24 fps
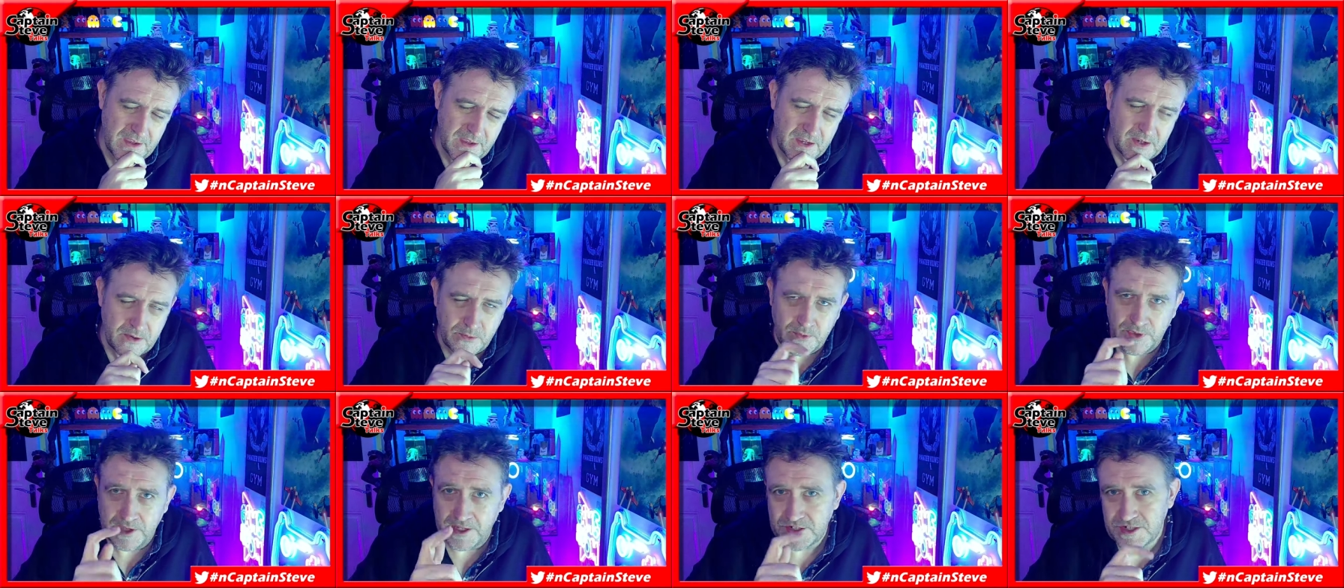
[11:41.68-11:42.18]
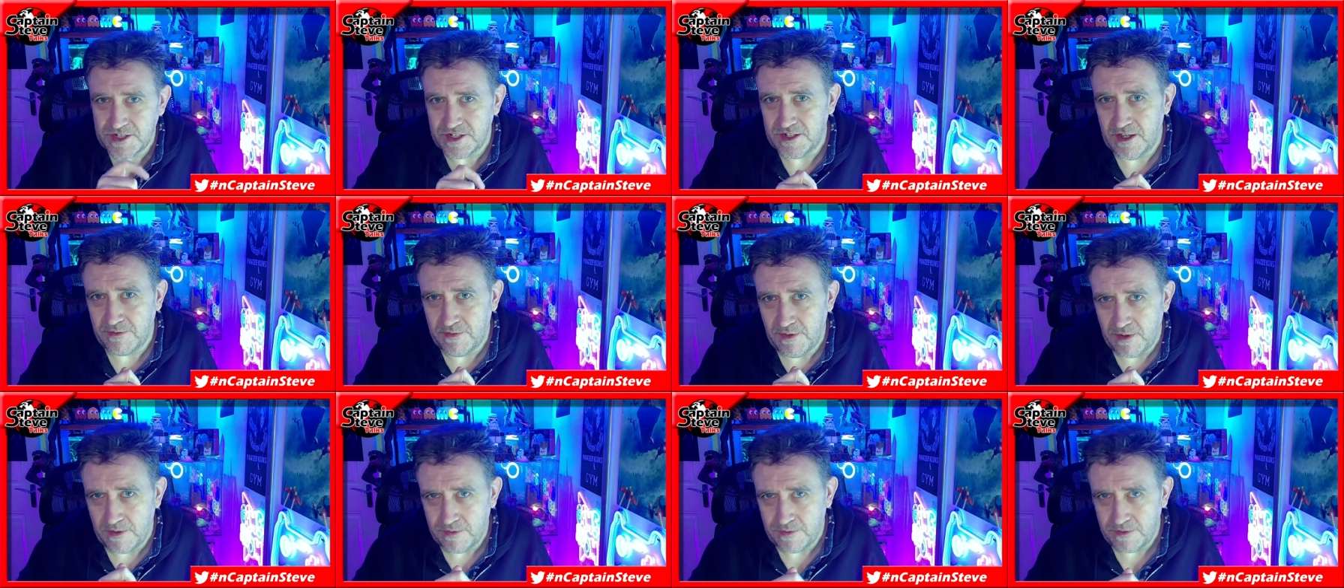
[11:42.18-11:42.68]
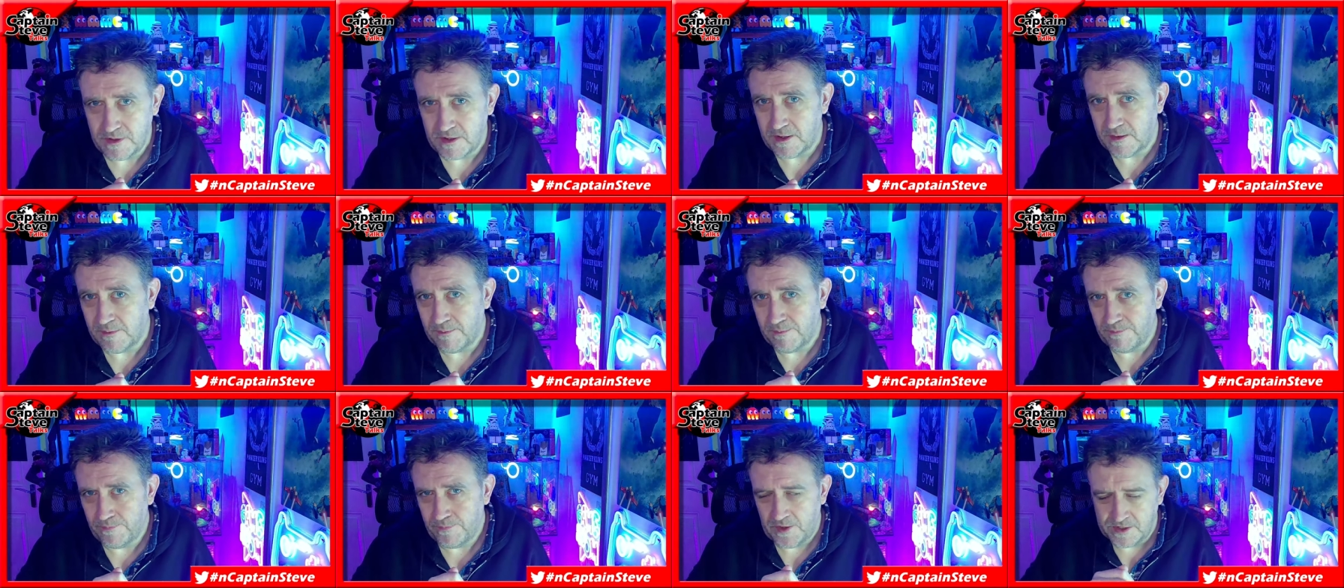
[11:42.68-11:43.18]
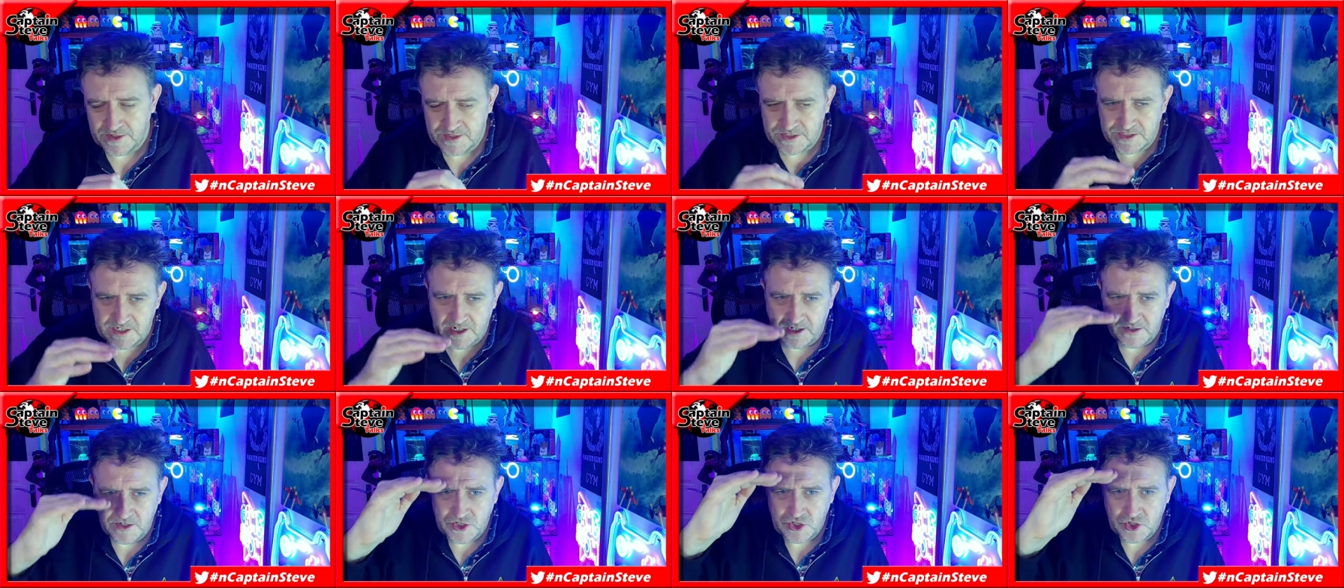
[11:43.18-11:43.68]
Well, that's another thing.
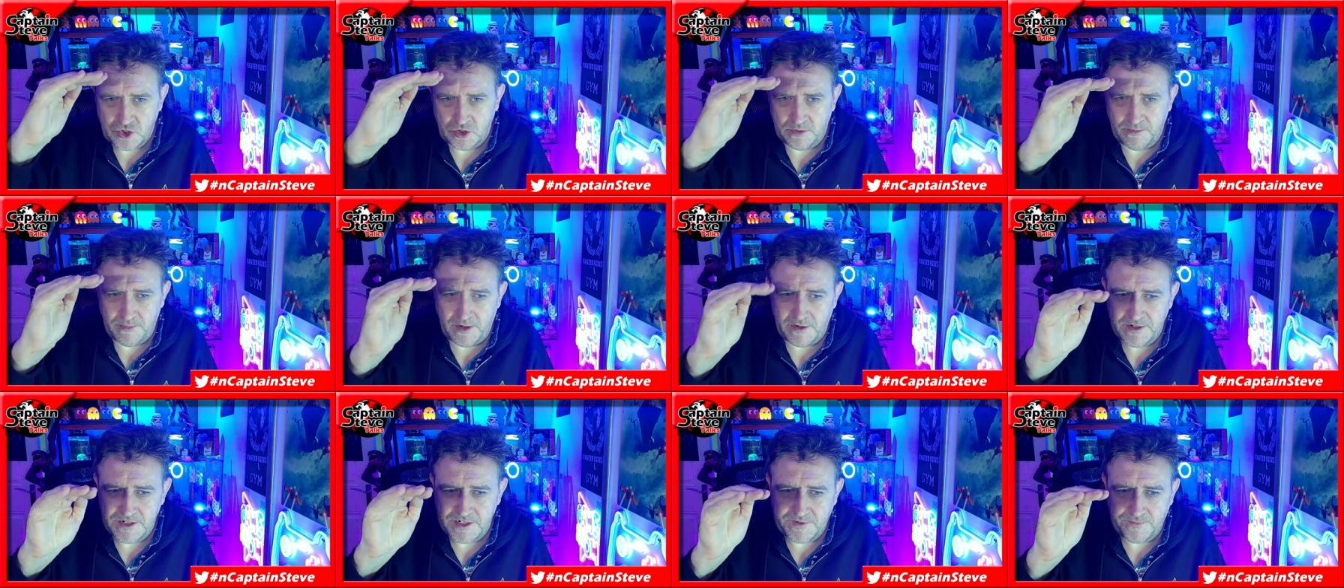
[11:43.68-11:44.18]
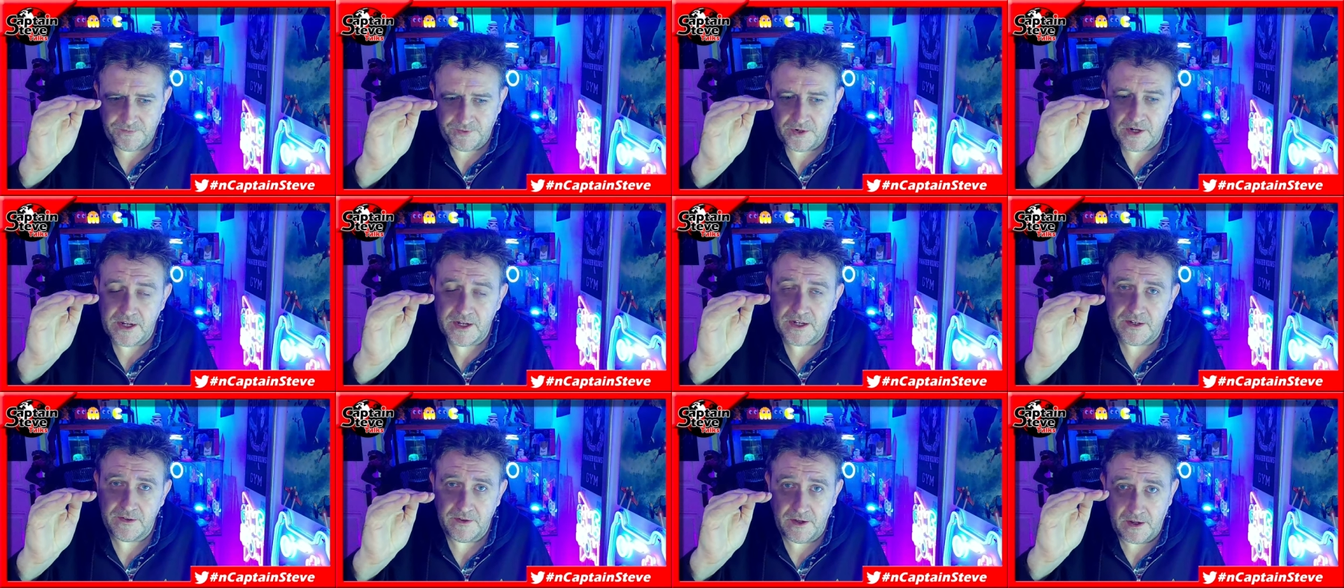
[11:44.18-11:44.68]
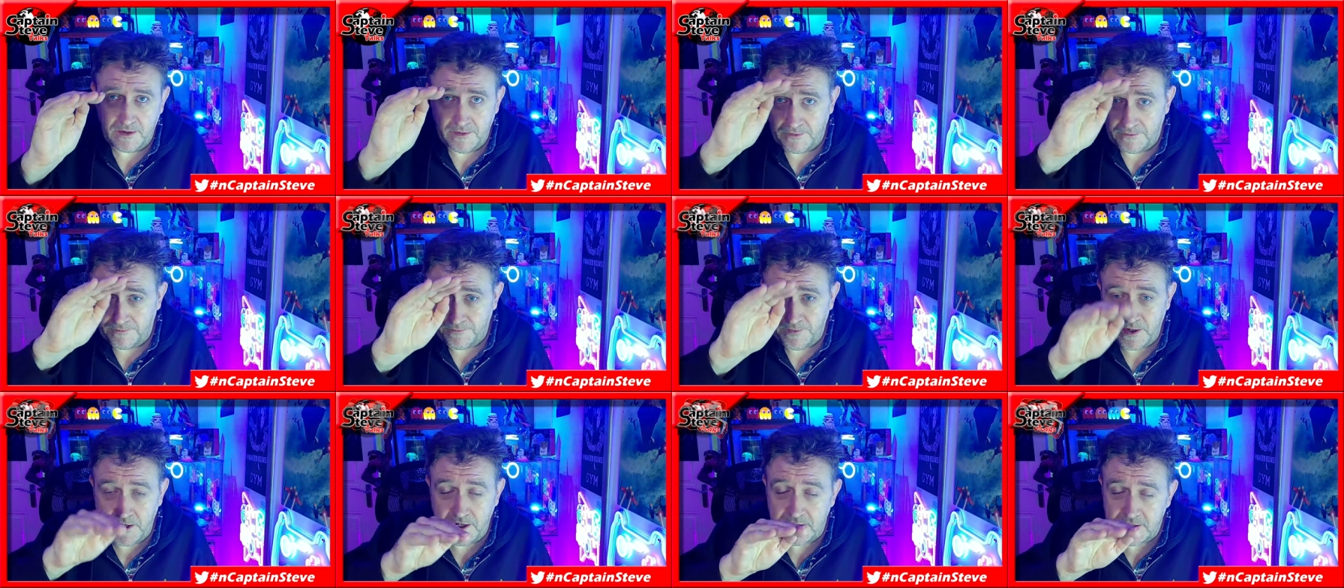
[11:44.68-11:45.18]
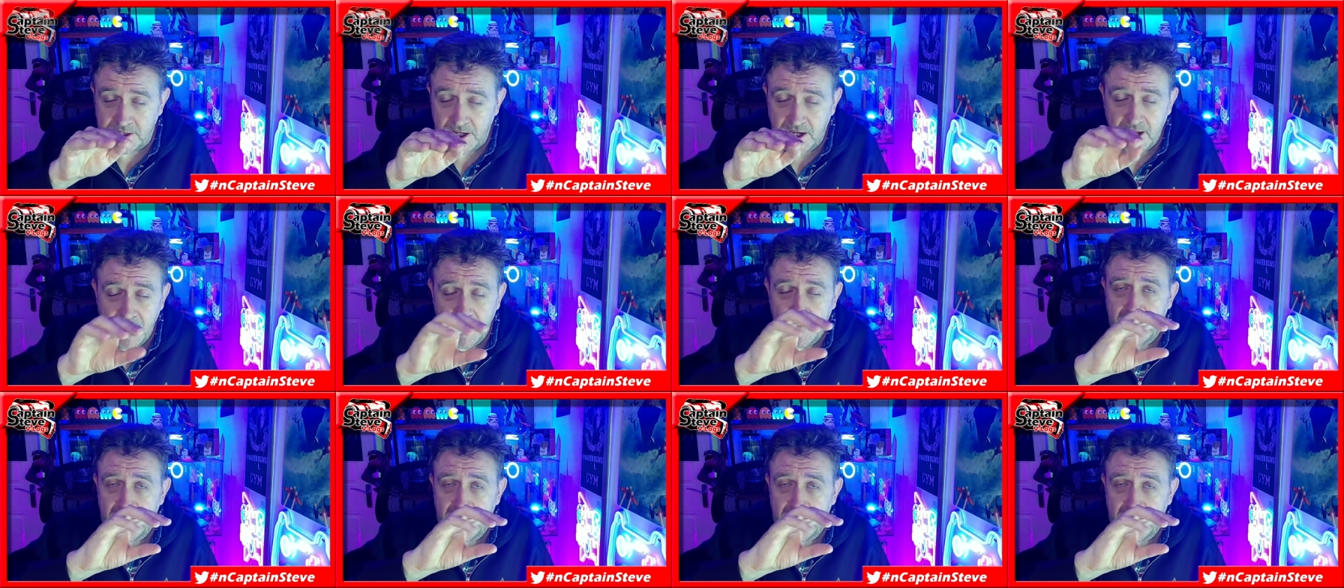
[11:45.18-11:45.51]
Inside of Sean Murray's free, uh, feed,